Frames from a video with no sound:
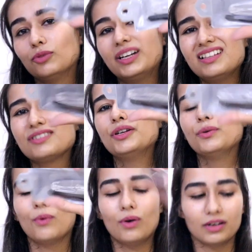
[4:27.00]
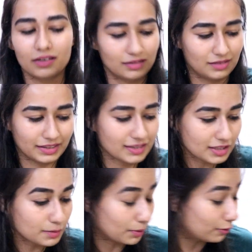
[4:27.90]
what else do you want? This
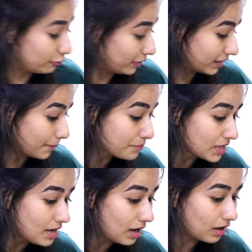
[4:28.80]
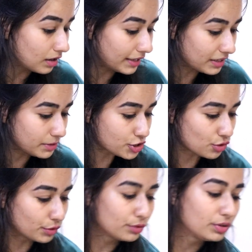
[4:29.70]
is perfect. Let me
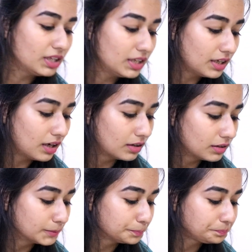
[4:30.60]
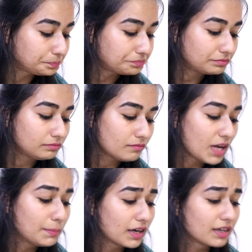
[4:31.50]
show you the
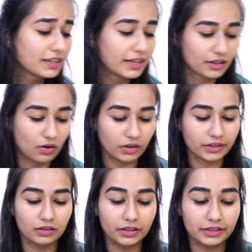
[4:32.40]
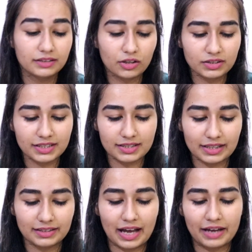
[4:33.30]
plucker that I got earlier. Now
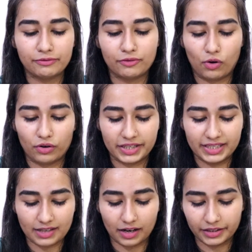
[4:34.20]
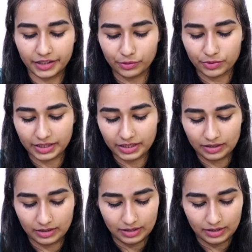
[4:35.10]
this I've already started using,